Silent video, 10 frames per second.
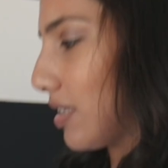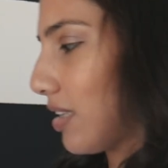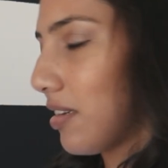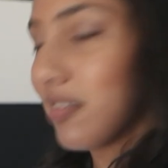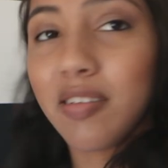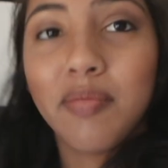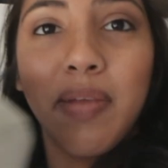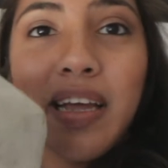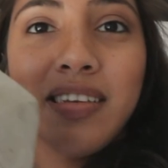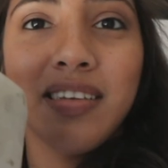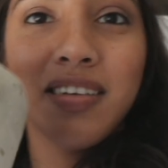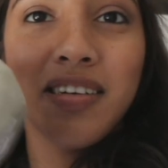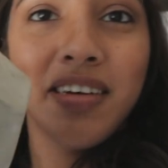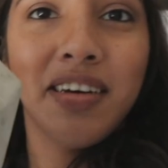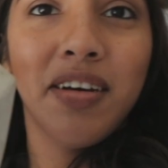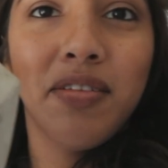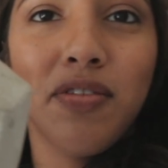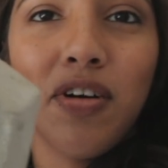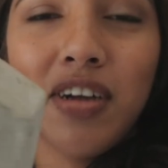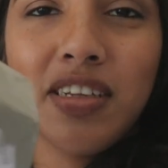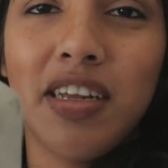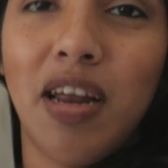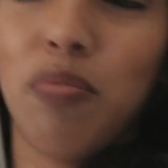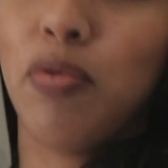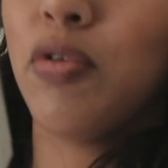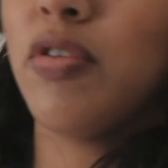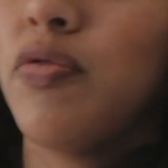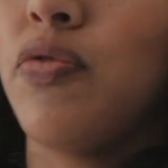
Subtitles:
this little cement vase that I bought